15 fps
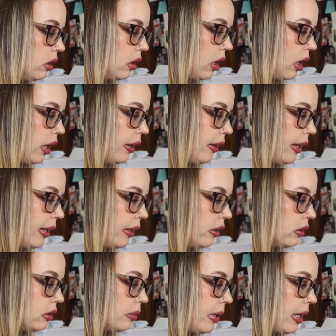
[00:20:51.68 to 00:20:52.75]

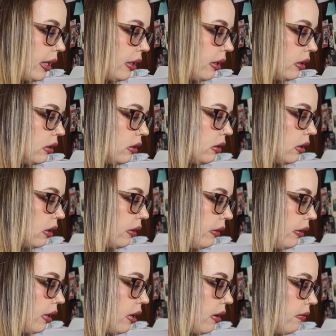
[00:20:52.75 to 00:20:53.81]
Highlighters, man,
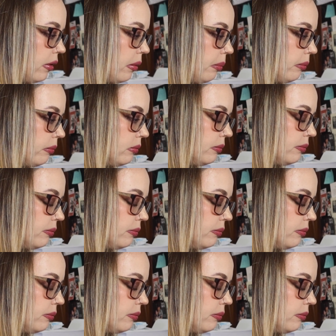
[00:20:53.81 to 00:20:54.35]
love them.